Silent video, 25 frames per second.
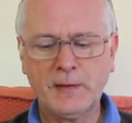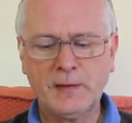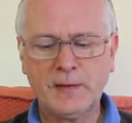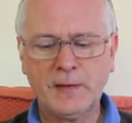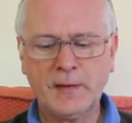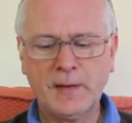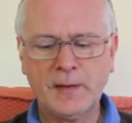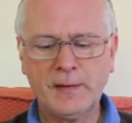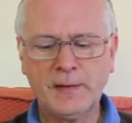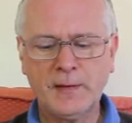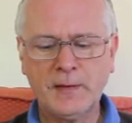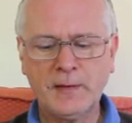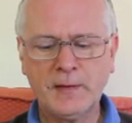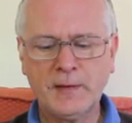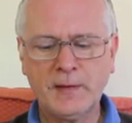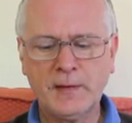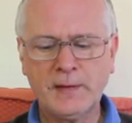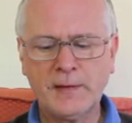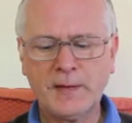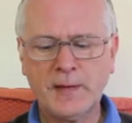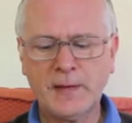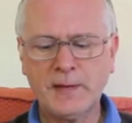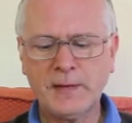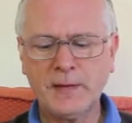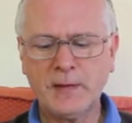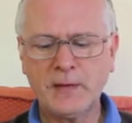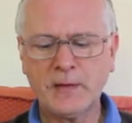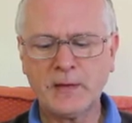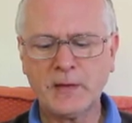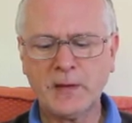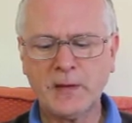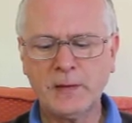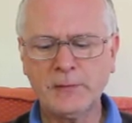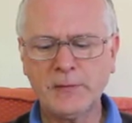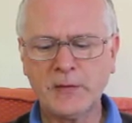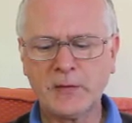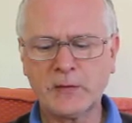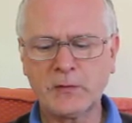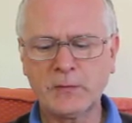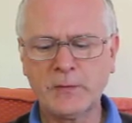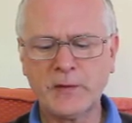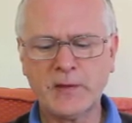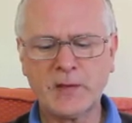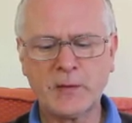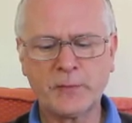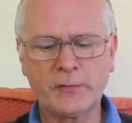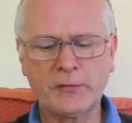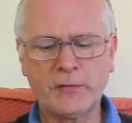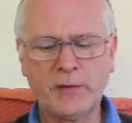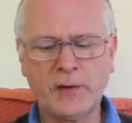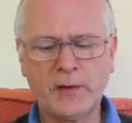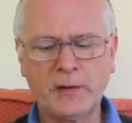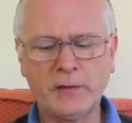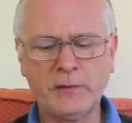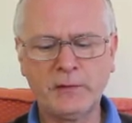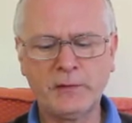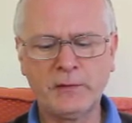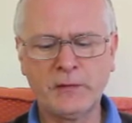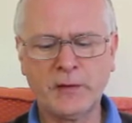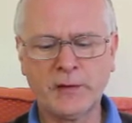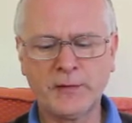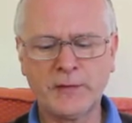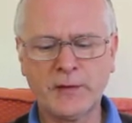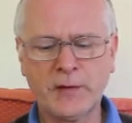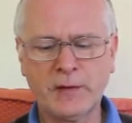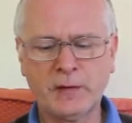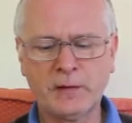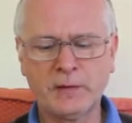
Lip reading: and indeed they did so much whispering and nodding